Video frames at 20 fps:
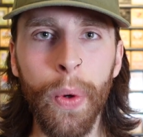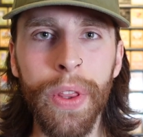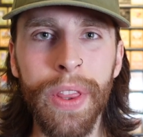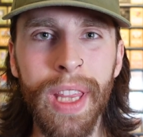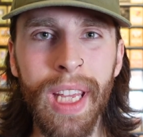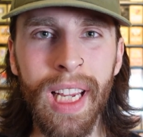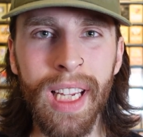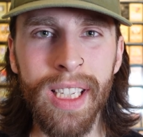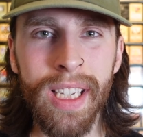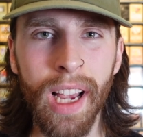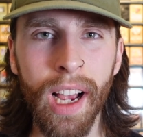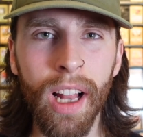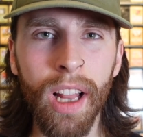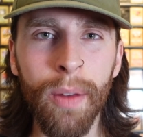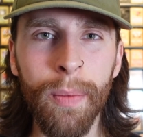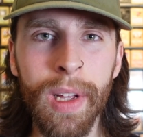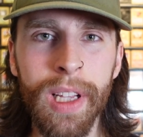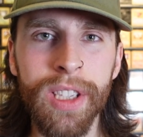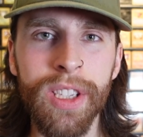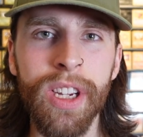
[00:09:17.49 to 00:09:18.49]
With these
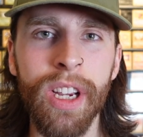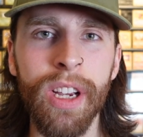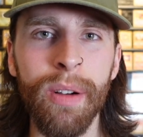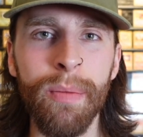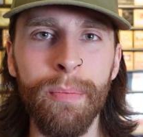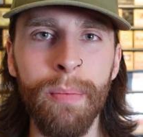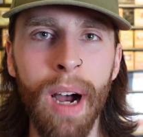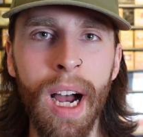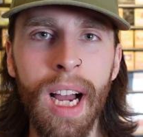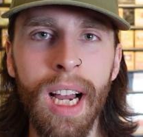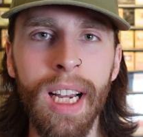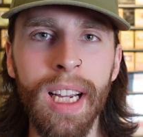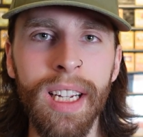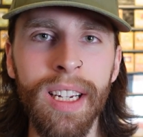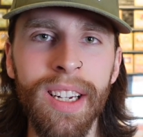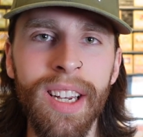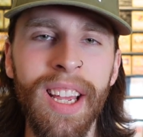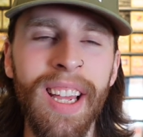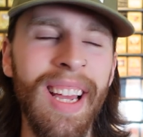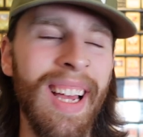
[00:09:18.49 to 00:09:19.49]
elements combined,